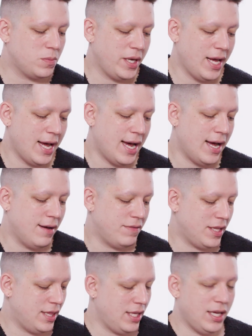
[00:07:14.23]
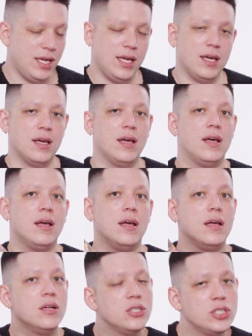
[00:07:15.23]
We have the
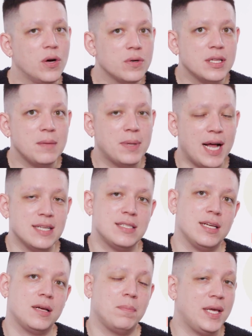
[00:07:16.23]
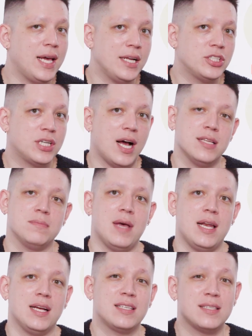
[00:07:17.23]
Totally Plastic BH
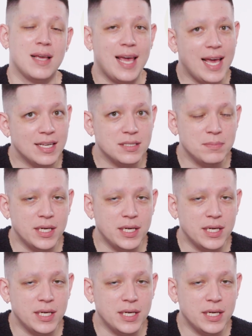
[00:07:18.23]
Cosmetics Hand